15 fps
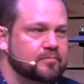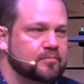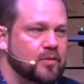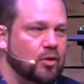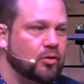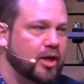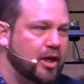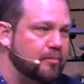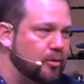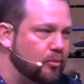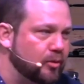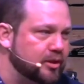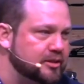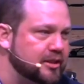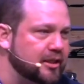Okay, but
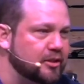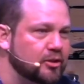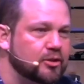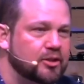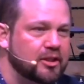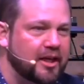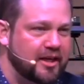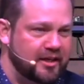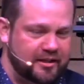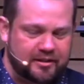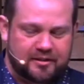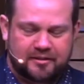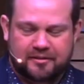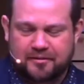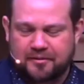what does that look like?
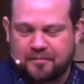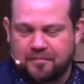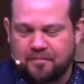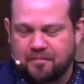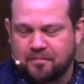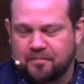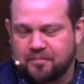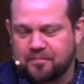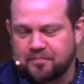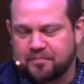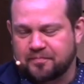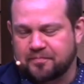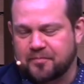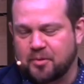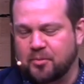
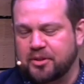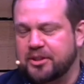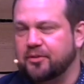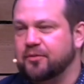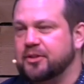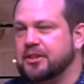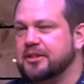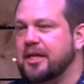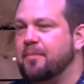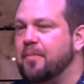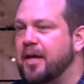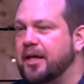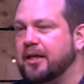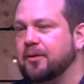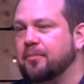What difference does that
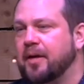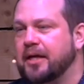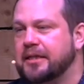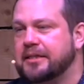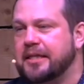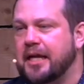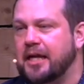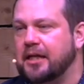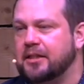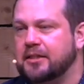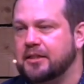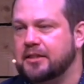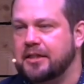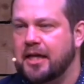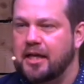make in my
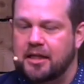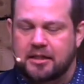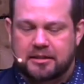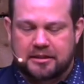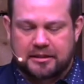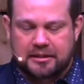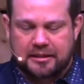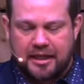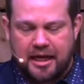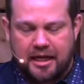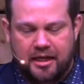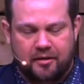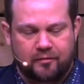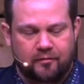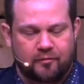day-to-day
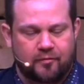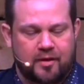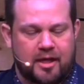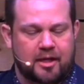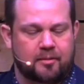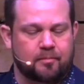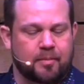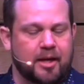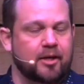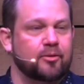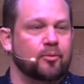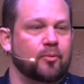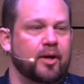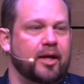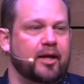life? And by the
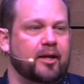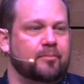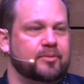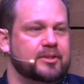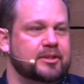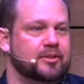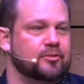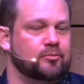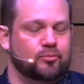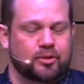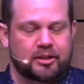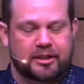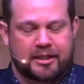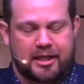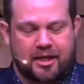way, I'm still
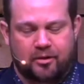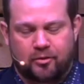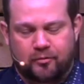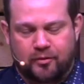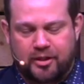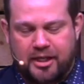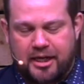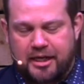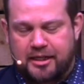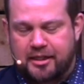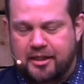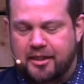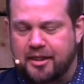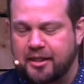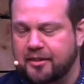really not over the
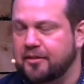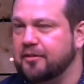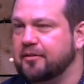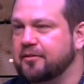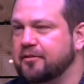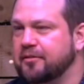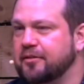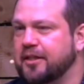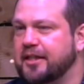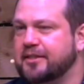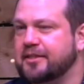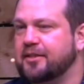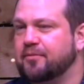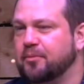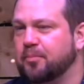idea that that's
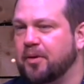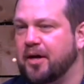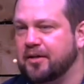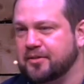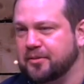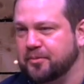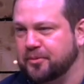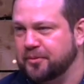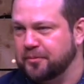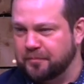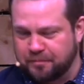even possible.